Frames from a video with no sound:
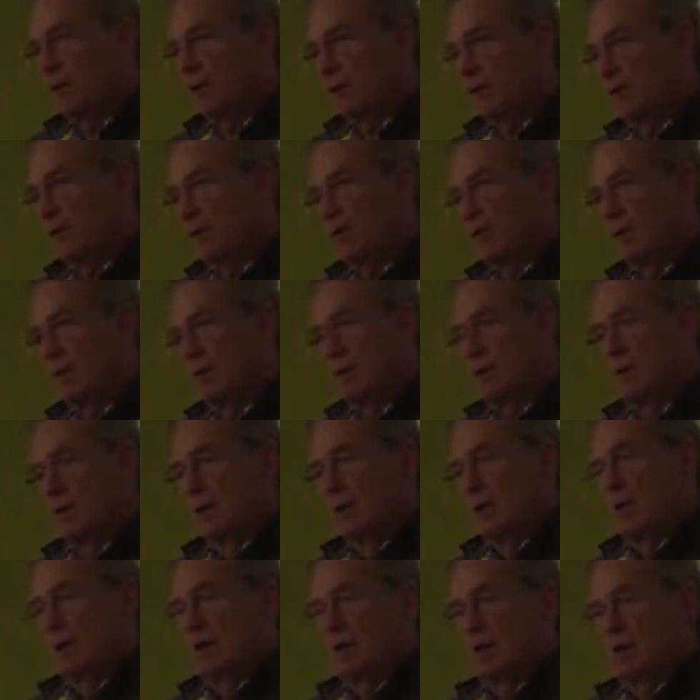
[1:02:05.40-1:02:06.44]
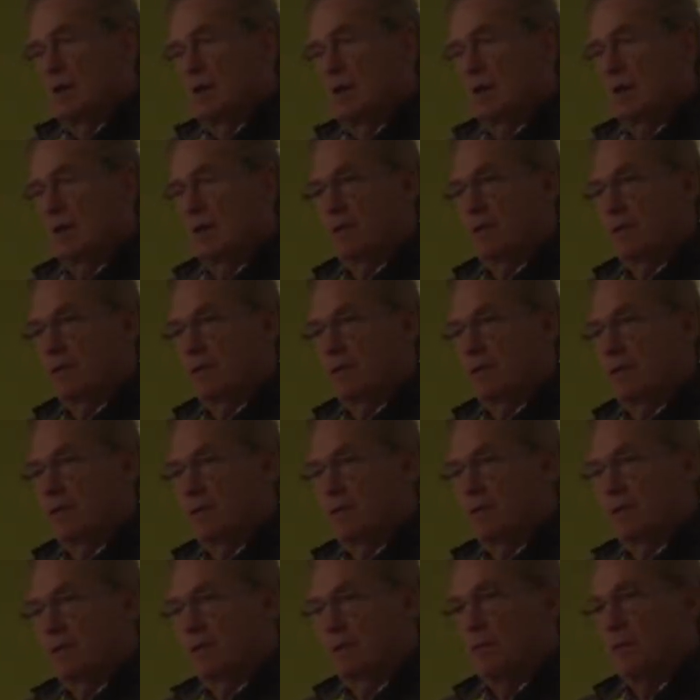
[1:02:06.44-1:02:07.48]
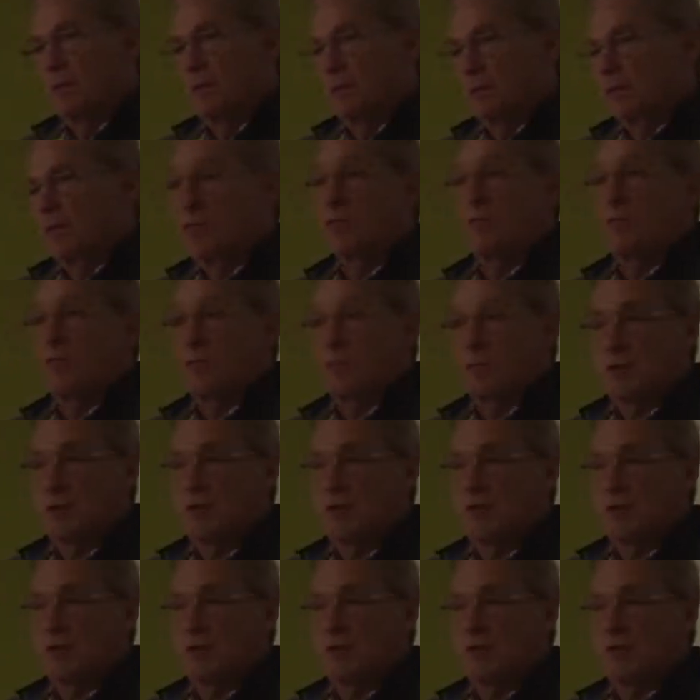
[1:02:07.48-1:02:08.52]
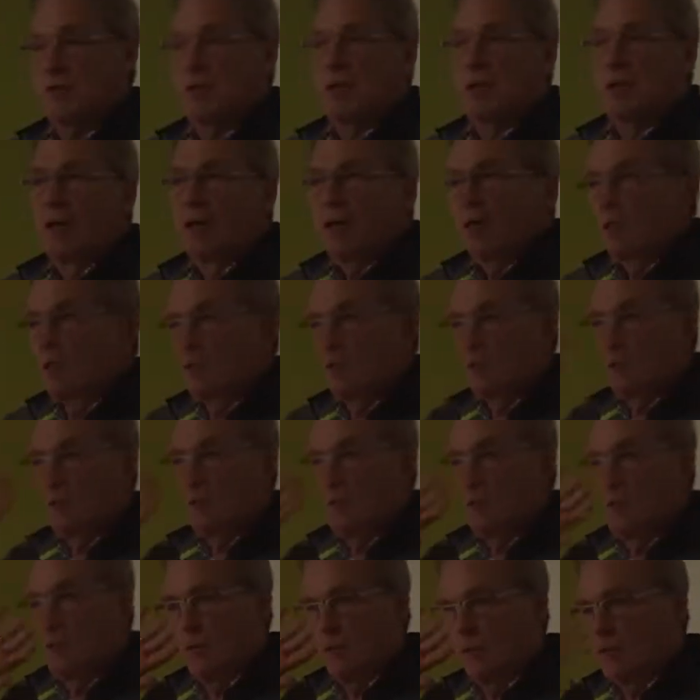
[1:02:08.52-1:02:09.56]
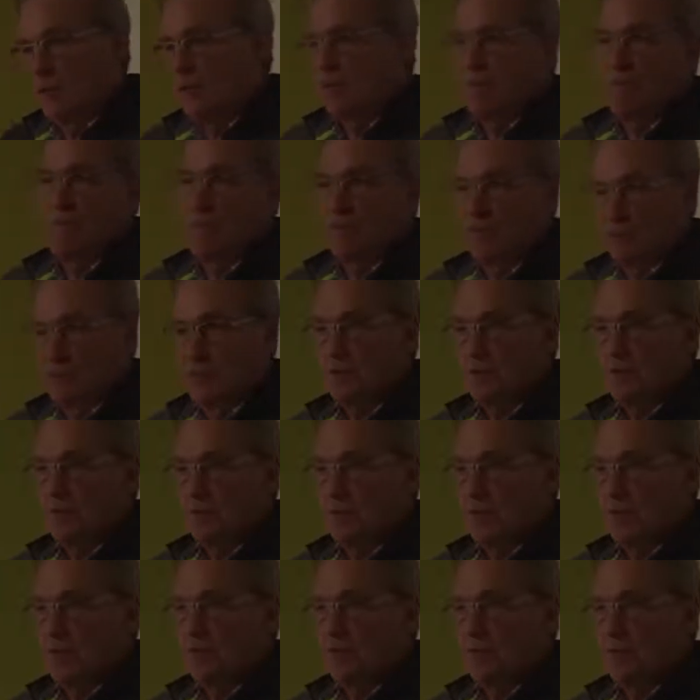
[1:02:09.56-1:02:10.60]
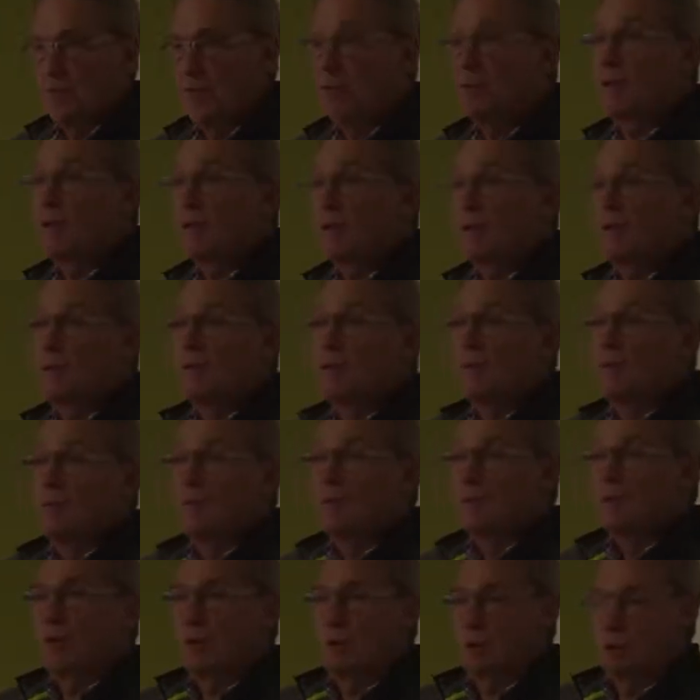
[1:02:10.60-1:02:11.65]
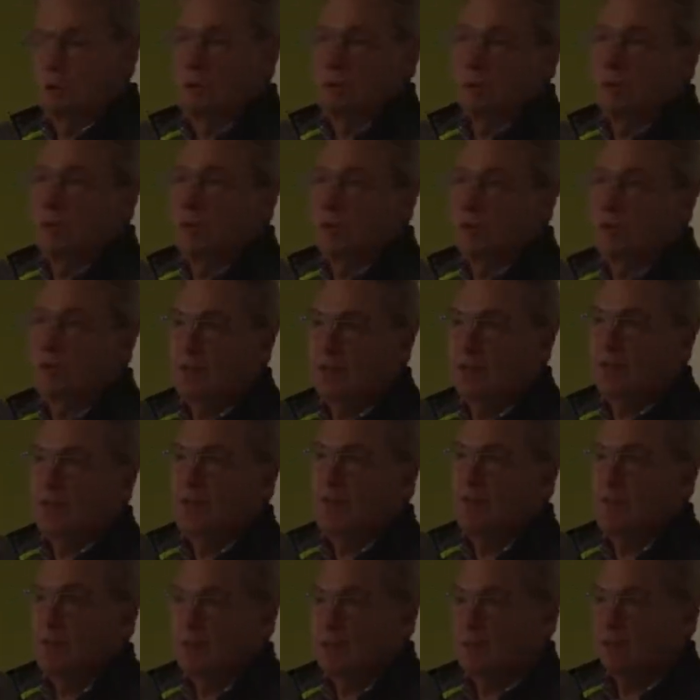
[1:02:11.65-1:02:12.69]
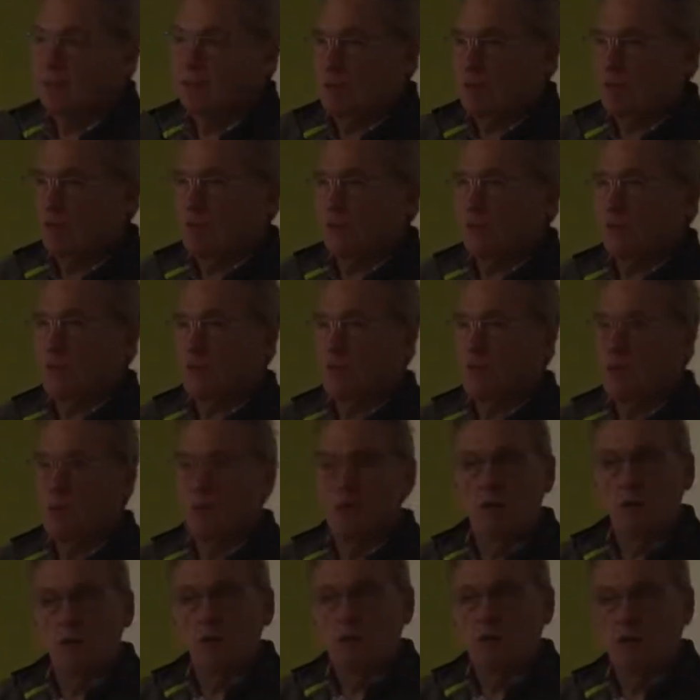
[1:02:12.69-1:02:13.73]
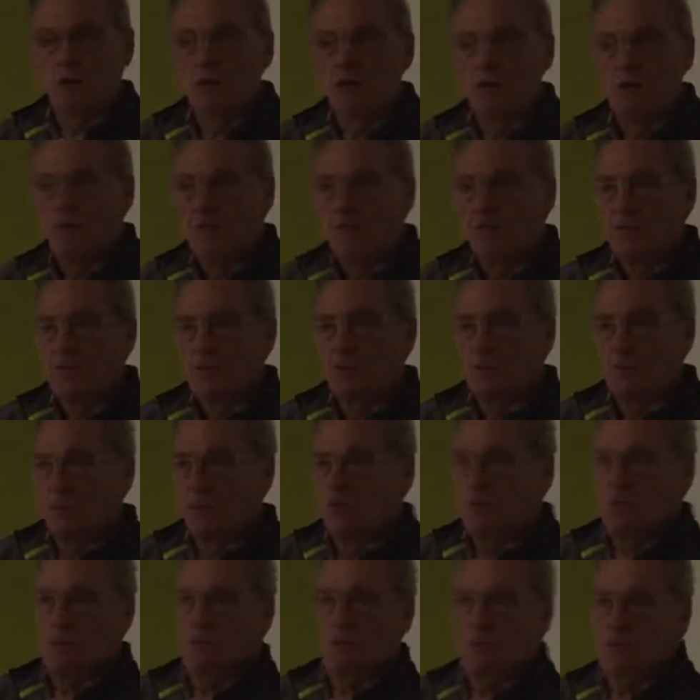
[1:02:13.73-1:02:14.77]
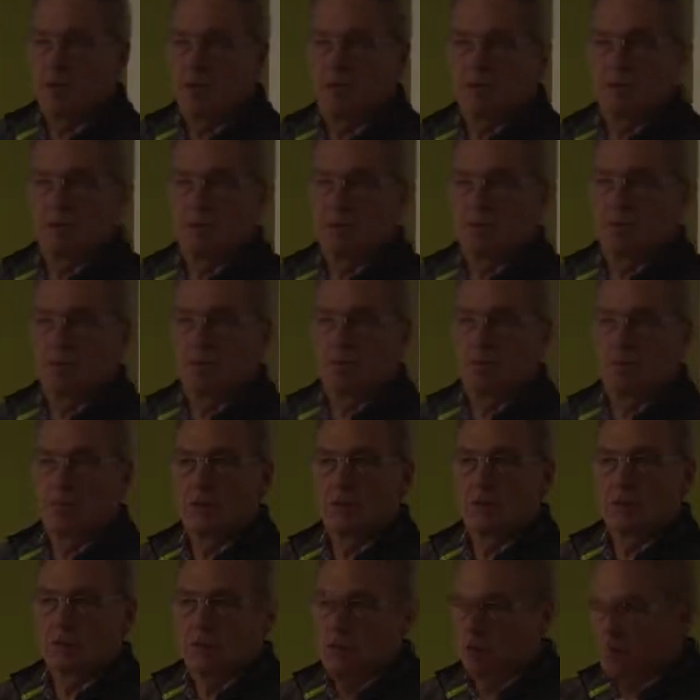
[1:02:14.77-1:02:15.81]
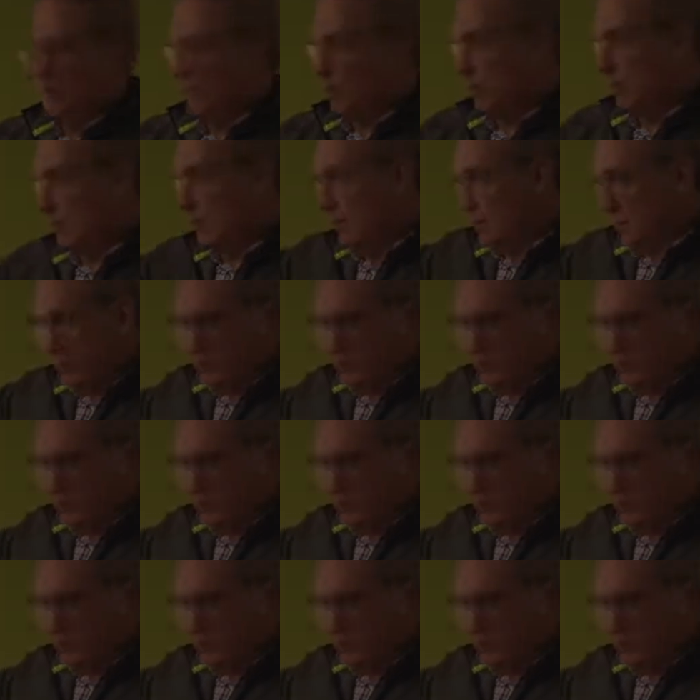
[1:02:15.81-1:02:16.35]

low, uh, kind of low, it's not sophisticated, and they're not losing vast amounts of money that they would otherwise get had they not controlled it and owned it. So I don't, I don't, so in the